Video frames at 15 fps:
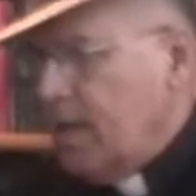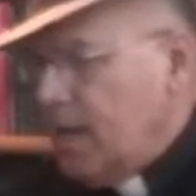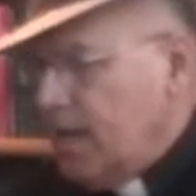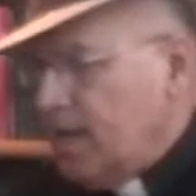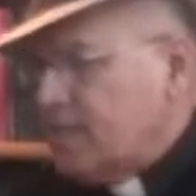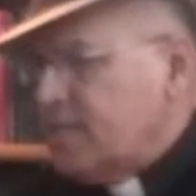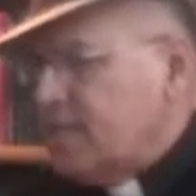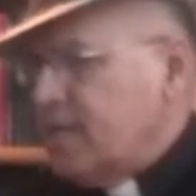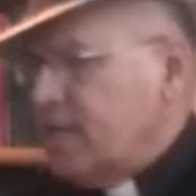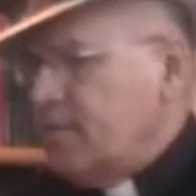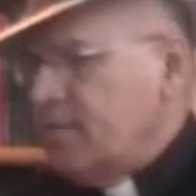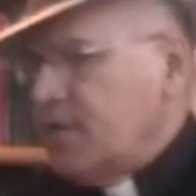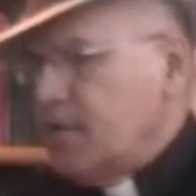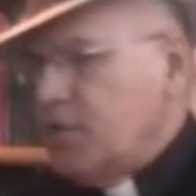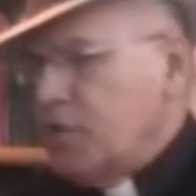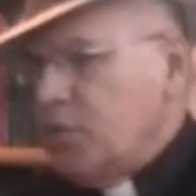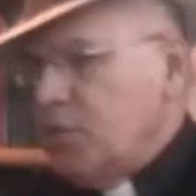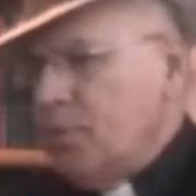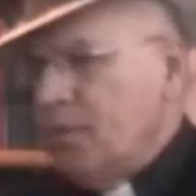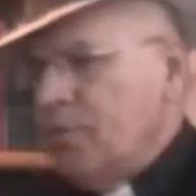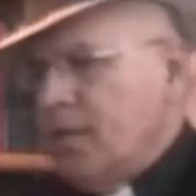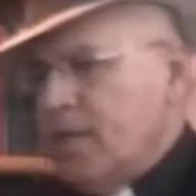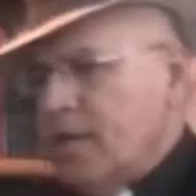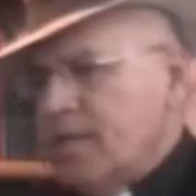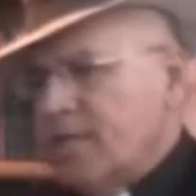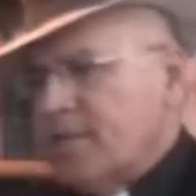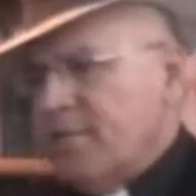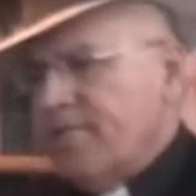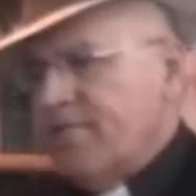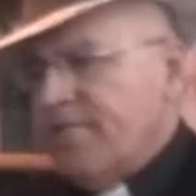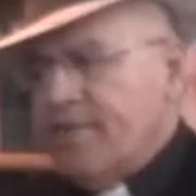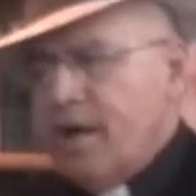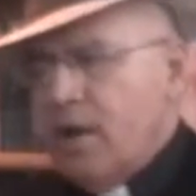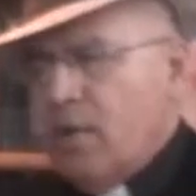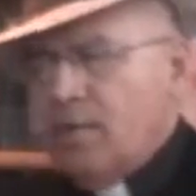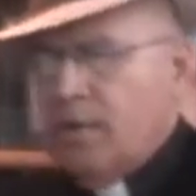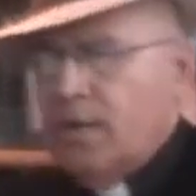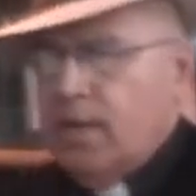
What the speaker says: it seems that human beings have found